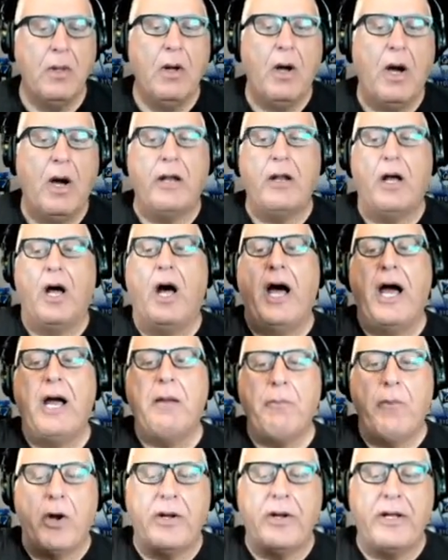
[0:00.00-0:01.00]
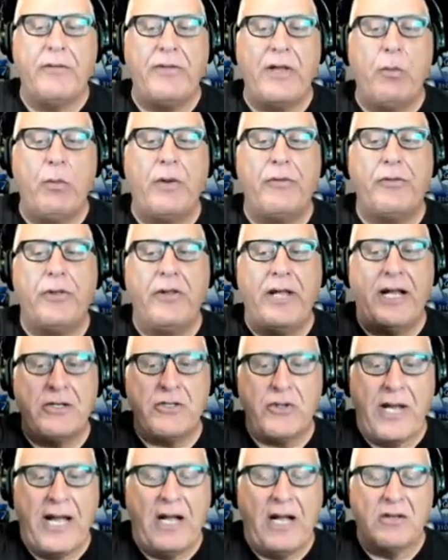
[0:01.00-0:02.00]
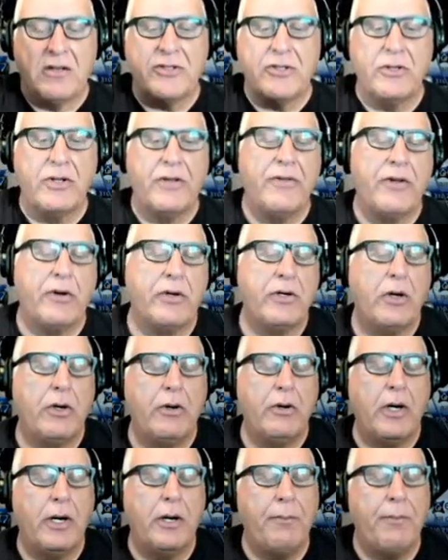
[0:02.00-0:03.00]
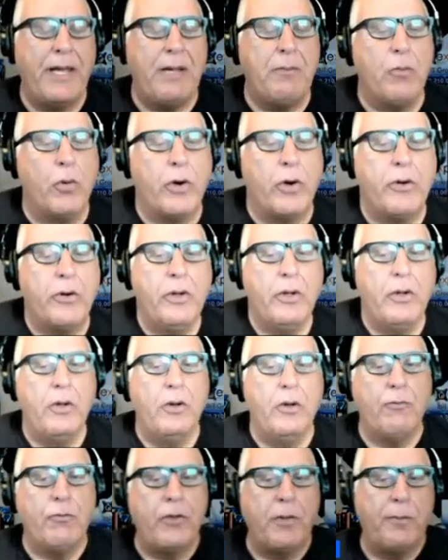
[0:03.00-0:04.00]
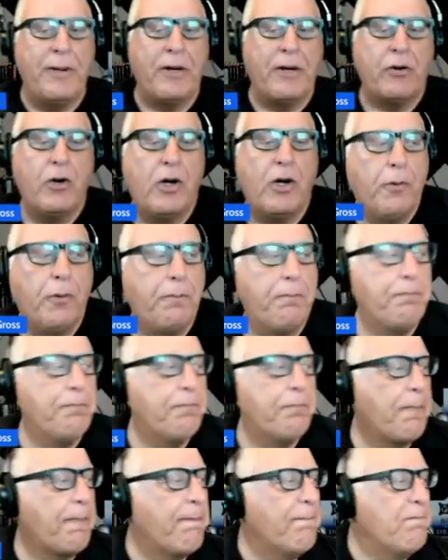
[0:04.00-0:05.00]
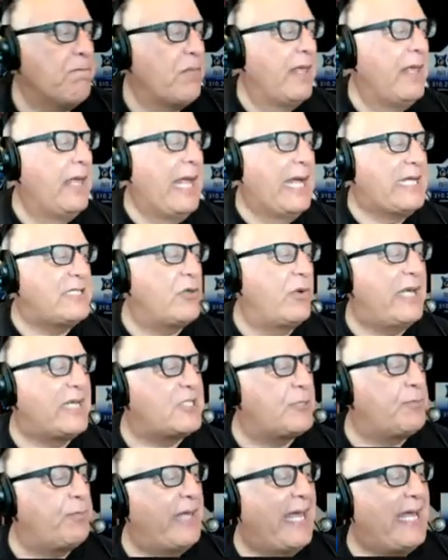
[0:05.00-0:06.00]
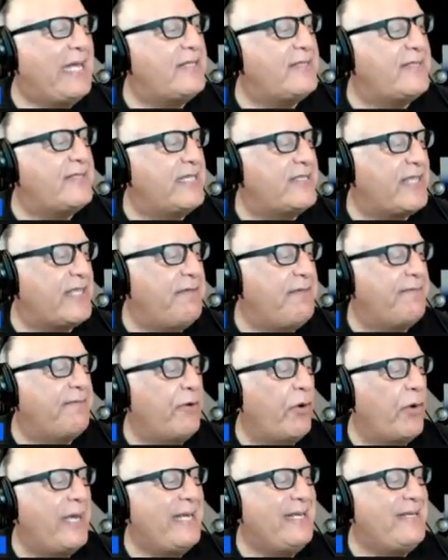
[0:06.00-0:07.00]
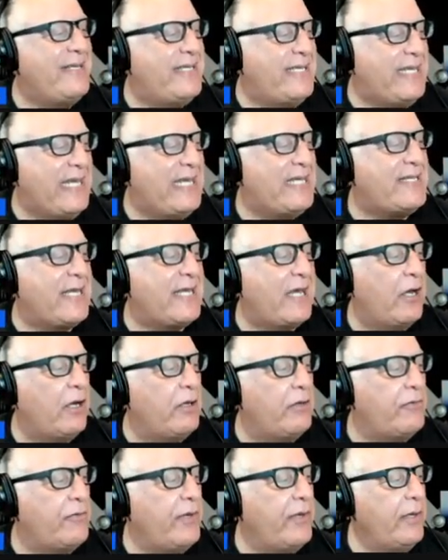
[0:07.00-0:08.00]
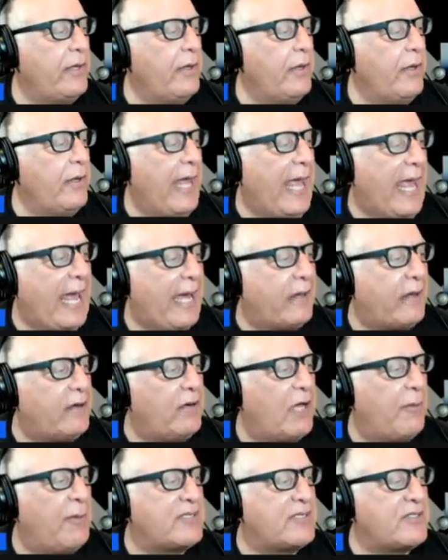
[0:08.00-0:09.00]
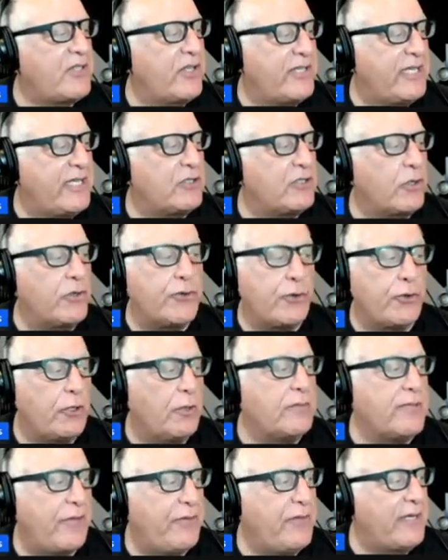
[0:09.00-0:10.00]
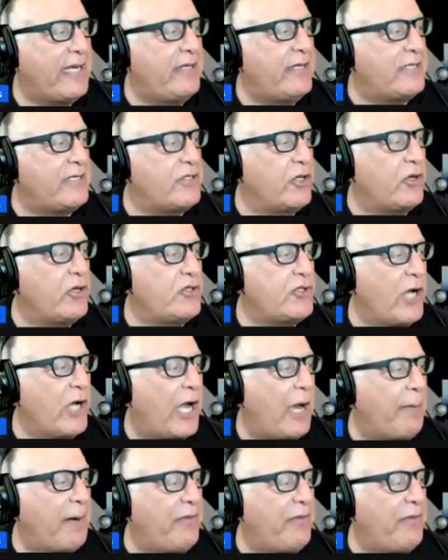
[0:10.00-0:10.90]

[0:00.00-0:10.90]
On a high market, they want the nicer house and they're going to uh, pay more for the bigger home. And so he explains this in very detailed economic statistical terms. I think he does a good job.